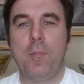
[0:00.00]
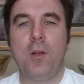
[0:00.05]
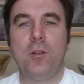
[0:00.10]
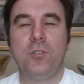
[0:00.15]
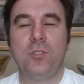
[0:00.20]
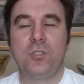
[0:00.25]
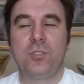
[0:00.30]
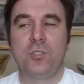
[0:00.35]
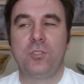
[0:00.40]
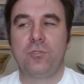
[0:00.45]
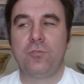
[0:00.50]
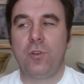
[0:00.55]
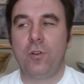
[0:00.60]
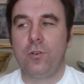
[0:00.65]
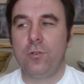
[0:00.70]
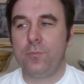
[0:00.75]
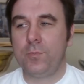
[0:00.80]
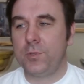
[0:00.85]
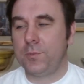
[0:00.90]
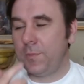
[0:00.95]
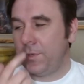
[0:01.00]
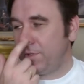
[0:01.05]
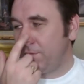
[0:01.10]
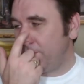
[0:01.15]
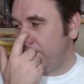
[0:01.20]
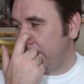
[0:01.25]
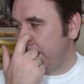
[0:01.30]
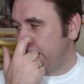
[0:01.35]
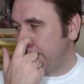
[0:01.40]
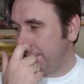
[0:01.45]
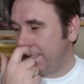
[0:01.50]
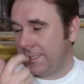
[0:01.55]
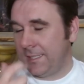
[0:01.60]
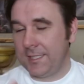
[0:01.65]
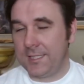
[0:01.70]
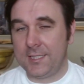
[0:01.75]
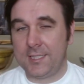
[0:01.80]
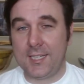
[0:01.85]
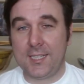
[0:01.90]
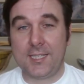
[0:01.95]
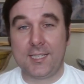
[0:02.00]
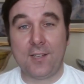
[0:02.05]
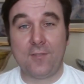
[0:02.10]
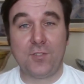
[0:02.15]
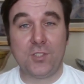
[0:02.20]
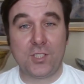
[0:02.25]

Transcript: Most strobes, most flashes these days